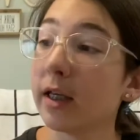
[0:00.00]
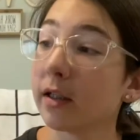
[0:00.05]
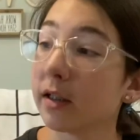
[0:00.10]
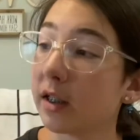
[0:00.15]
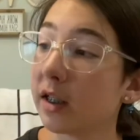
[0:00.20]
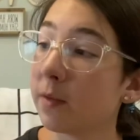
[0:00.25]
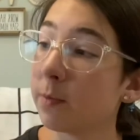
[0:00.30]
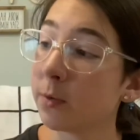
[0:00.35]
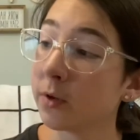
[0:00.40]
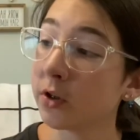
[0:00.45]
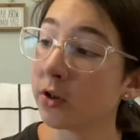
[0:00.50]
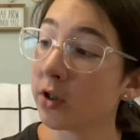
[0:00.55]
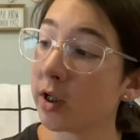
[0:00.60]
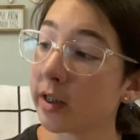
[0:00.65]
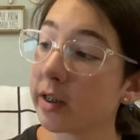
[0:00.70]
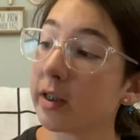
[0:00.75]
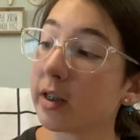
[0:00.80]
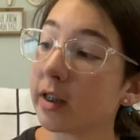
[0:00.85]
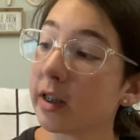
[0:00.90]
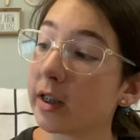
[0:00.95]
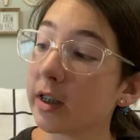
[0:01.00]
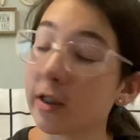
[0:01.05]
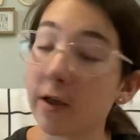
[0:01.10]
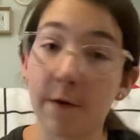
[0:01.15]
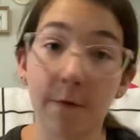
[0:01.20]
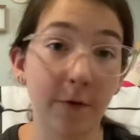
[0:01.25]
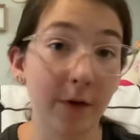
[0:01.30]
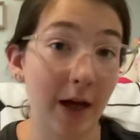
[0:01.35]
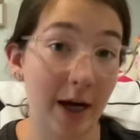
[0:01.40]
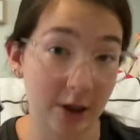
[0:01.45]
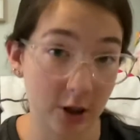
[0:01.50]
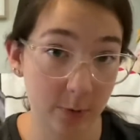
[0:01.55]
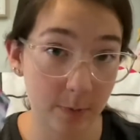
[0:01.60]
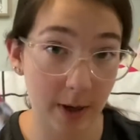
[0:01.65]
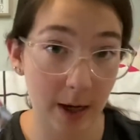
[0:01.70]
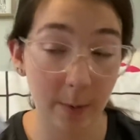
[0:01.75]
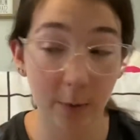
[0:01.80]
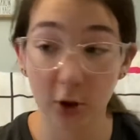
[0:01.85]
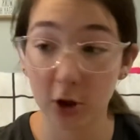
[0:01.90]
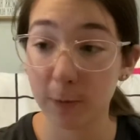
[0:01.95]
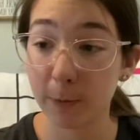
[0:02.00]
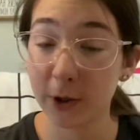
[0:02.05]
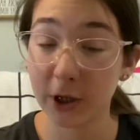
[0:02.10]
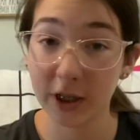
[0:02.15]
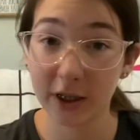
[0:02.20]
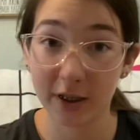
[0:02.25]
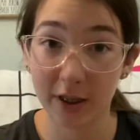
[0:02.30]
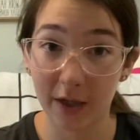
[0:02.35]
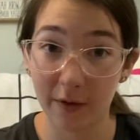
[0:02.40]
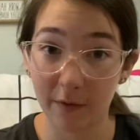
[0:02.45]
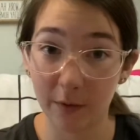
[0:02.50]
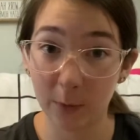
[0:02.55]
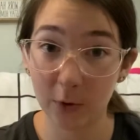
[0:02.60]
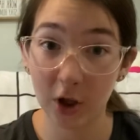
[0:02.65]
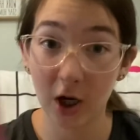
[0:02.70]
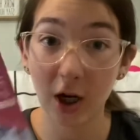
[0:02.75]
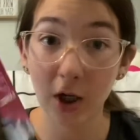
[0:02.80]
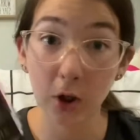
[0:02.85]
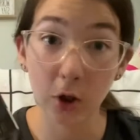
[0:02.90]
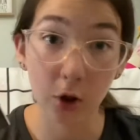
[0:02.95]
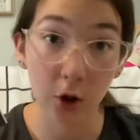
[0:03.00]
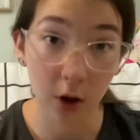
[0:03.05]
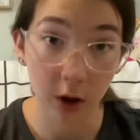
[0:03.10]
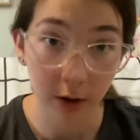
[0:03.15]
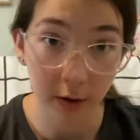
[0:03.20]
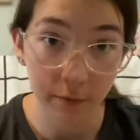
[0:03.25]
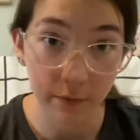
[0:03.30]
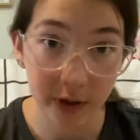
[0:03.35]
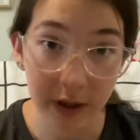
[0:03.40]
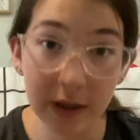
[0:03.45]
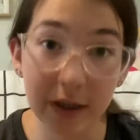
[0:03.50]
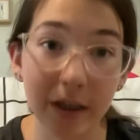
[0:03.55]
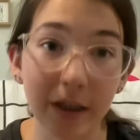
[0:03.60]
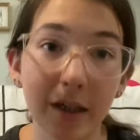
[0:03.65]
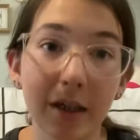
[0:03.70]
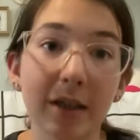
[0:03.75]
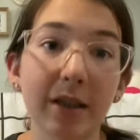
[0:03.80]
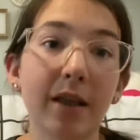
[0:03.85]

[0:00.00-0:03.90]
Keeper of the Lost Cities Flashback, which is book seven, which I love this series.